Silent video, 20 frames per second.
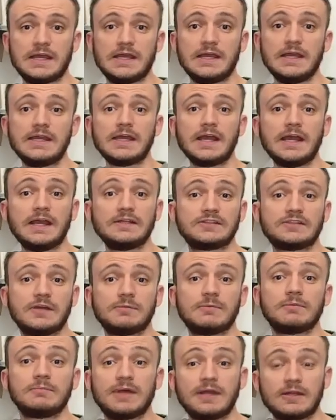Hey guys,
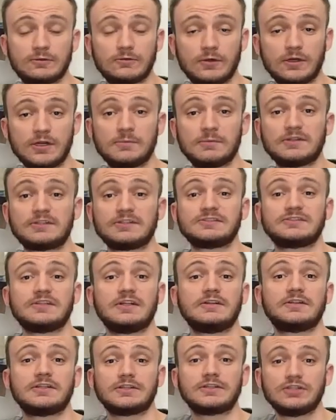I'm Alberto and I'm a
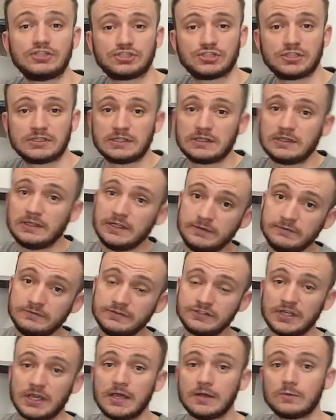textile technician that
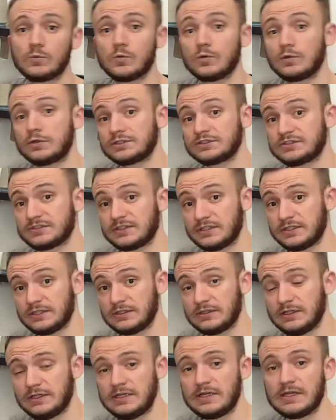lives and works in
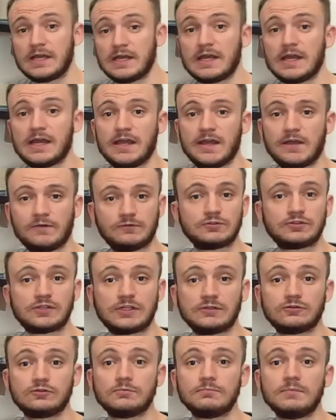Italy. I have
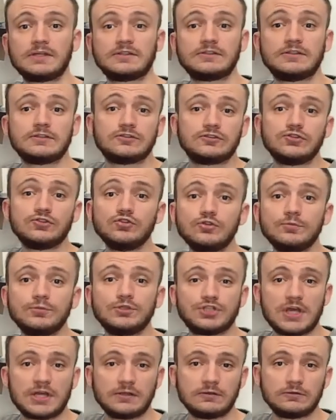decided to make this
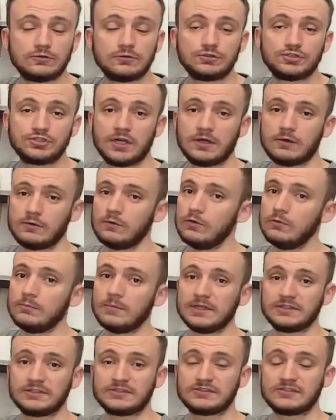YouTube channel to share all
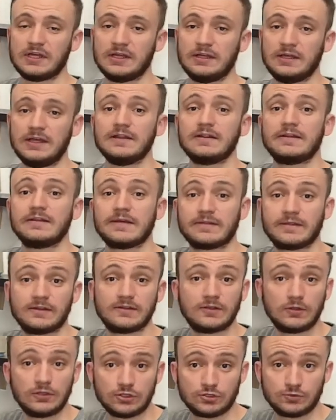my textile and
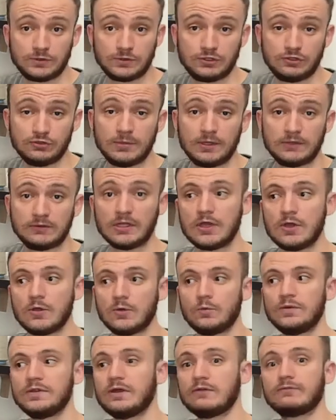leather knowledge with you, but
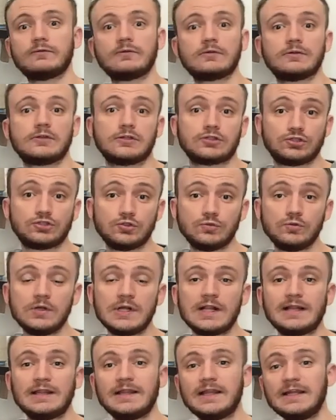without further
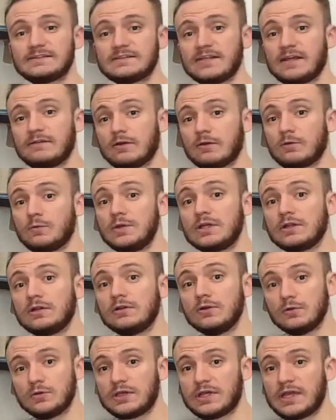ado, let's have a quick
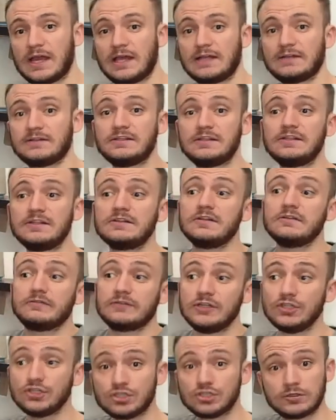look at the
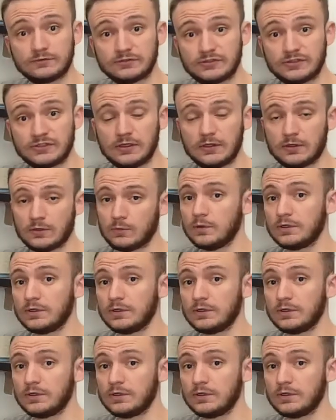definition of silk.